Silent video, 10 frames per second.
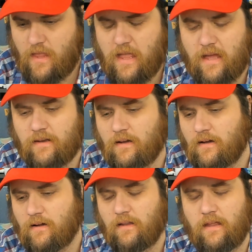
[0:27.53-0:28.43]
And,
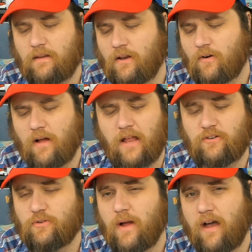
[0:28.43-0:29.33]
uh, it, you know, I
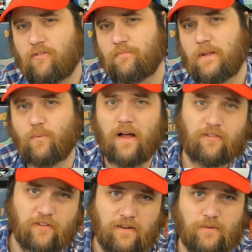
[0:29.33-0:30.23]
do have
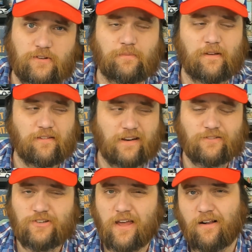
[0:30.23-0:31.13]
Midwestly, which is my
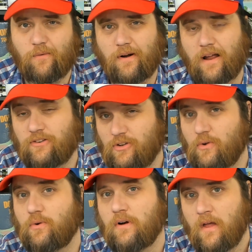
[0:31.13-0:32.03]
second channel, where I
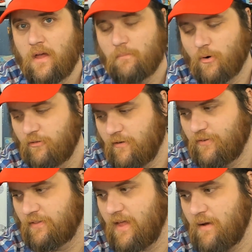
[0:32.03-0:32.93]
do post stuff
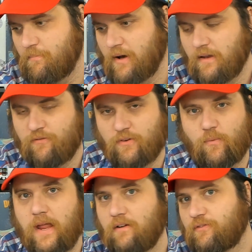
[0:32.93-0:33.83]
like that. But if you're
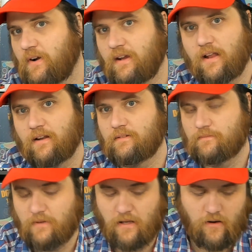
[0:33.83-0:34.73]
waiting for any kind of,
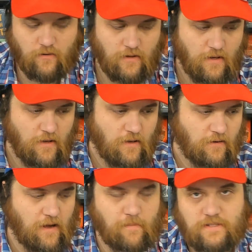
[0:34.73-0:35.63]
you know,
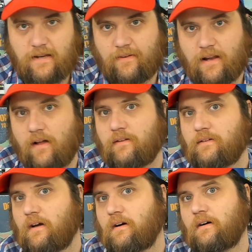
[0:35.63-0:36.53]
commentary on
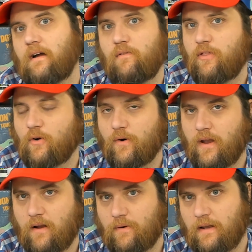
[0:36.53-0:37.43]
uh, everything going
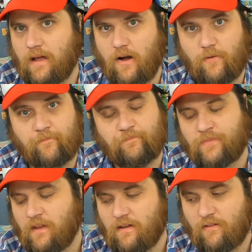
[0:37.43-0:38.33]
on right now,
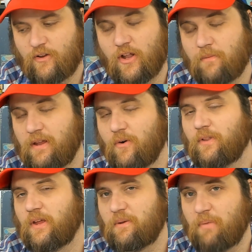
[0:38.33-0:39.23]
it's going to be
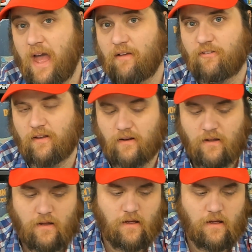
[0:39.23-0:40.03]
only in passing.